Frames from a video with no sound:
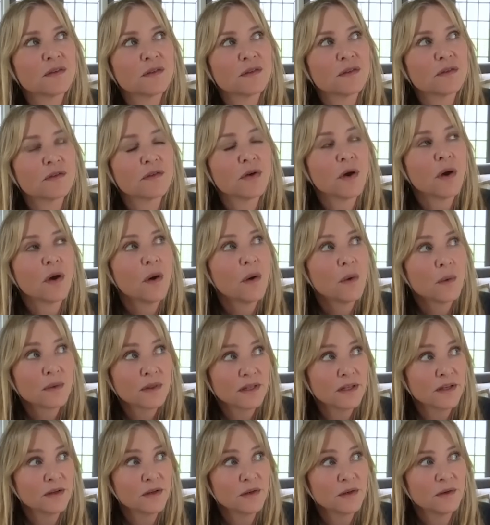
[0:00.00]

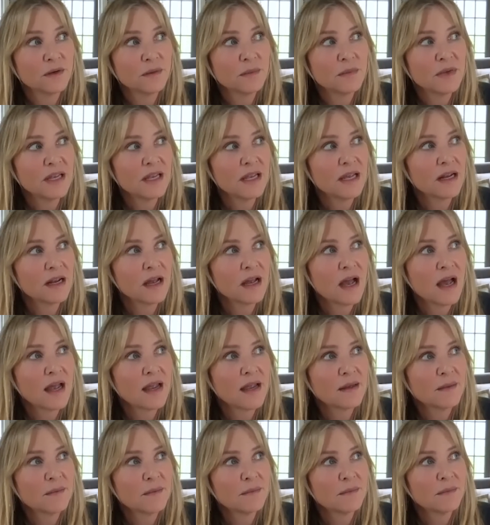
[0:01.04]
totally new to me and I
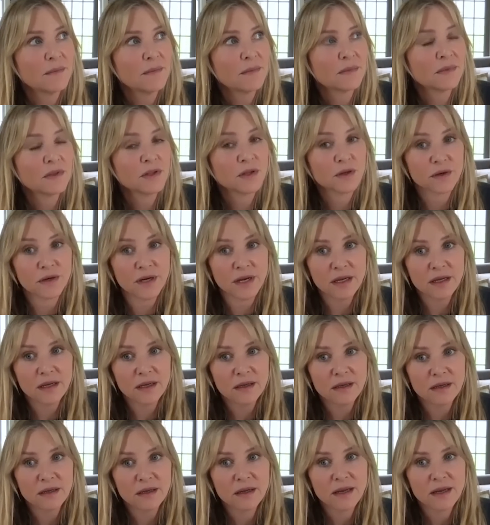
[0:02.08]
am learning